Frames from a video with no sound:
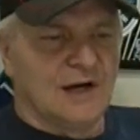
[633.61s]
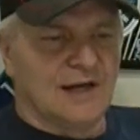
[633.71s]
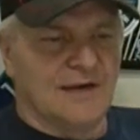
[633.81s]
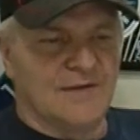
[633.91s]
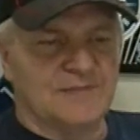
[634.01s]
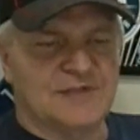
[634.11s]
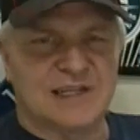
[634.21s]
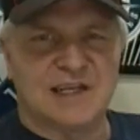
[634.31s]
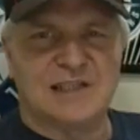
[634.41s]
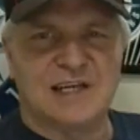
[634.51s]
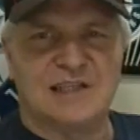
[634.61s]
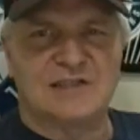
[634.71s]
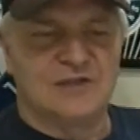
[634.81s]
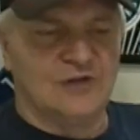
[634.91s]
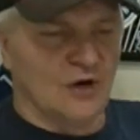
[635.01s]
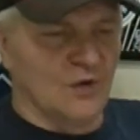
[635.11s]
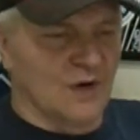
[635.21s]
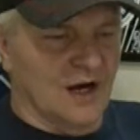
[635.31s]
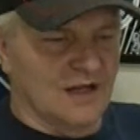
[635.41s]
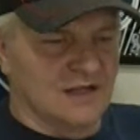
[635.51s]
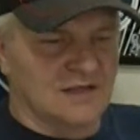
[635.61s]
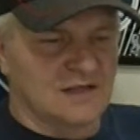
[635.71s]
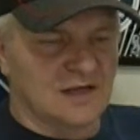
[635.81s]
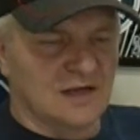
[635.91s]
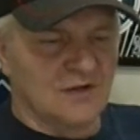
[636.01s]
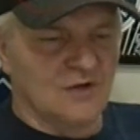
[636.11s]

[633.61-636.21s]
gave up 6 hits, no runs,